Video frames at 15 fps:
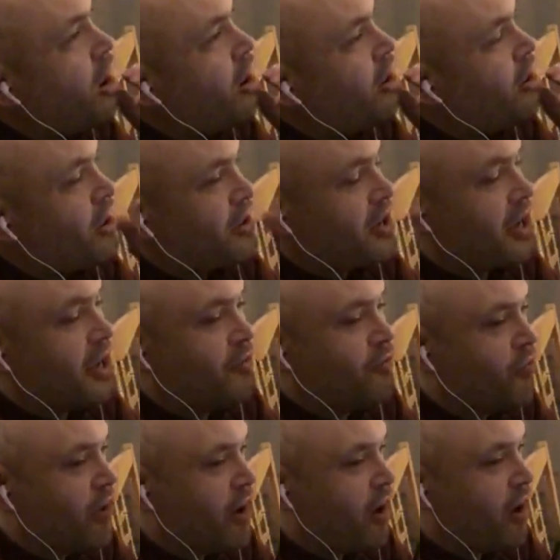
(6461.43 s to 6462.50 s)
Okay,
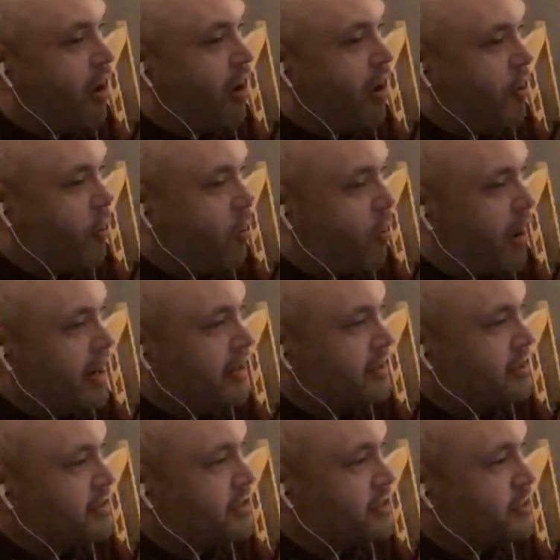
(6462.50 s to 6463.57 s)
right. I went
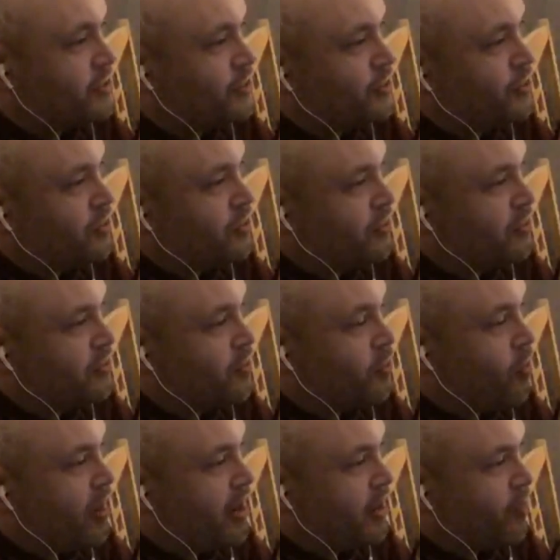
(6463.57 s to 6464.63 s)
to the one
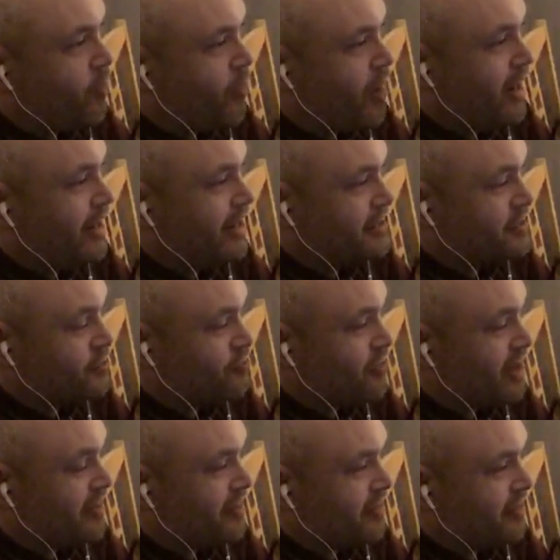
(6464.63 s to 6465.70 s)
in Welling to rent
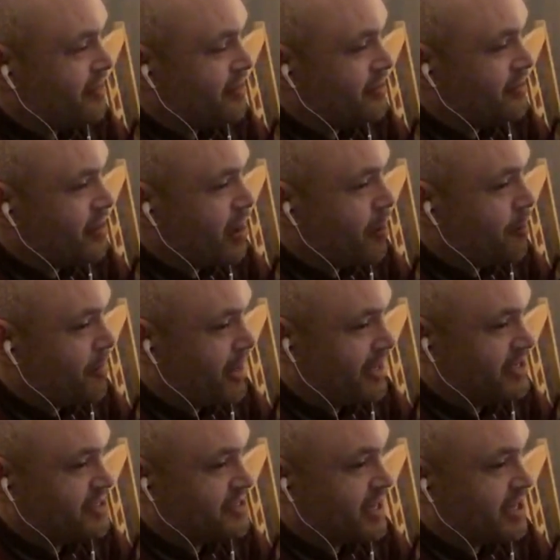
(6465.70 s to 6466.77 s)
a
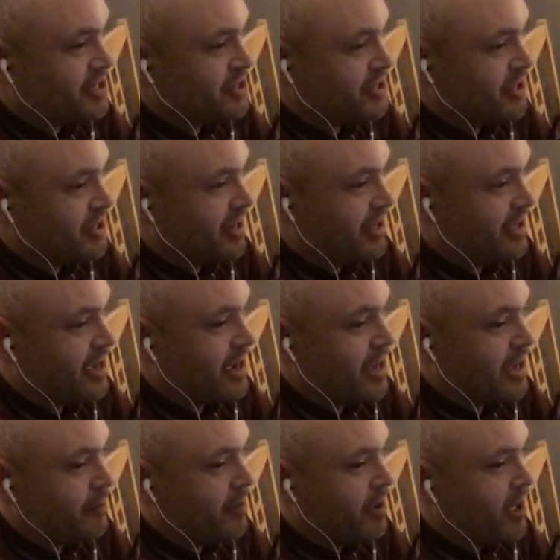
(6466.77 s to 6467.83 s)
PlayStation and a game,
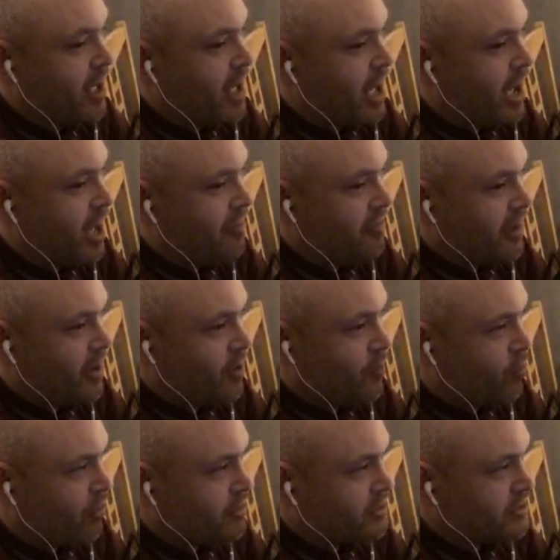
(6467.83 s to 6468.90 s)
and they
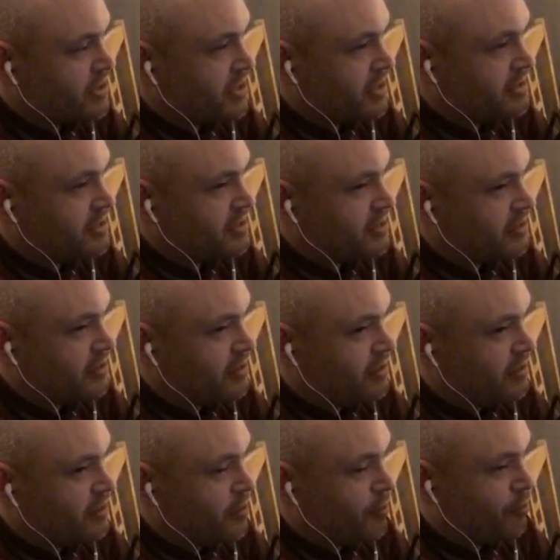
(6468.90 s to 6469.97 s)
wanted the
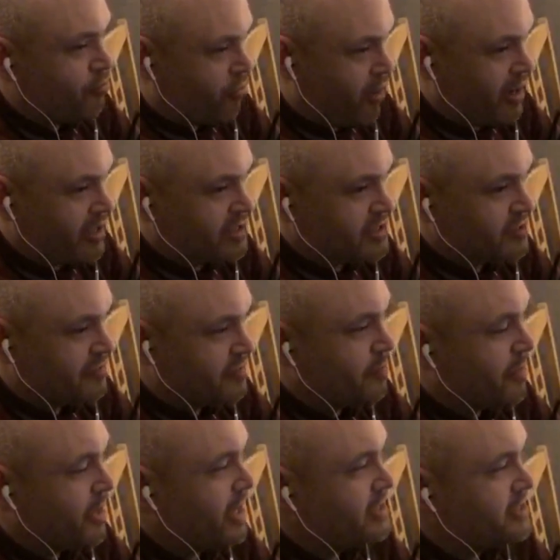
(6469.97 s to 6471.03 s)
price of the
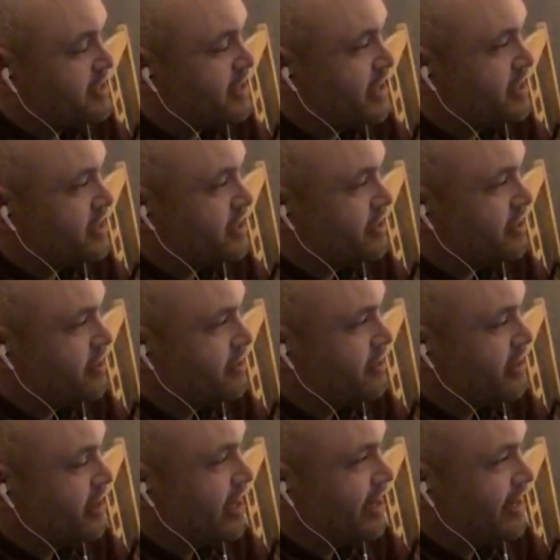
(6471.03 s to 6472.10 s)
PlayStation,
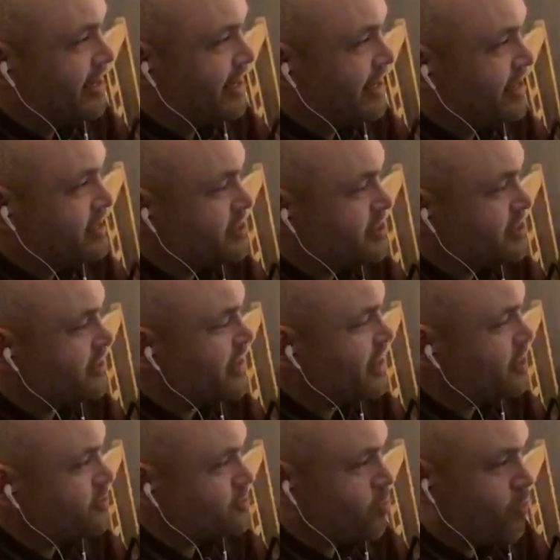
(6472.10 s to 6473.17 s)
at least. I think it was
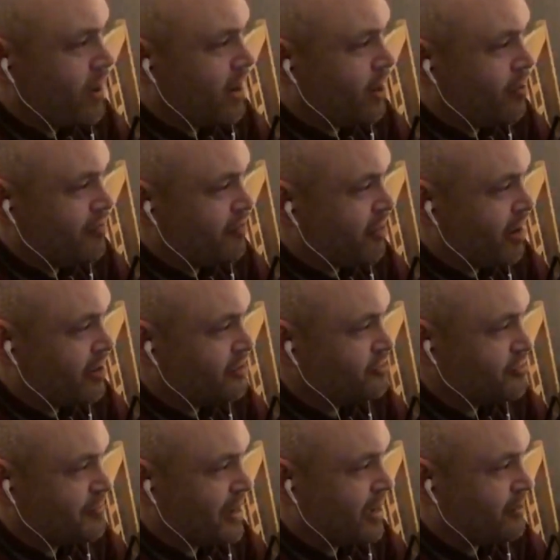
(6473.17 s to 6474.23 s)
well over
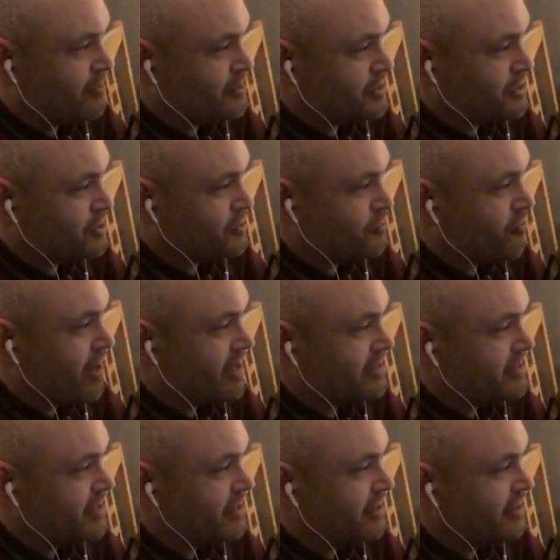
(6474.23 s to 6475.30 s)
£100 just to rent
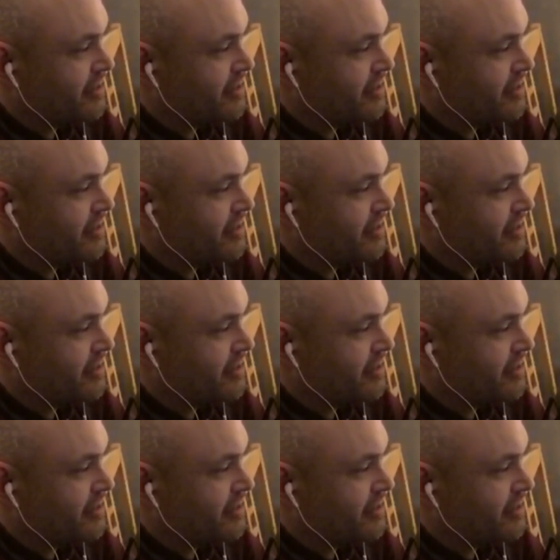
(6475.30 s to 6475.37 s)
it.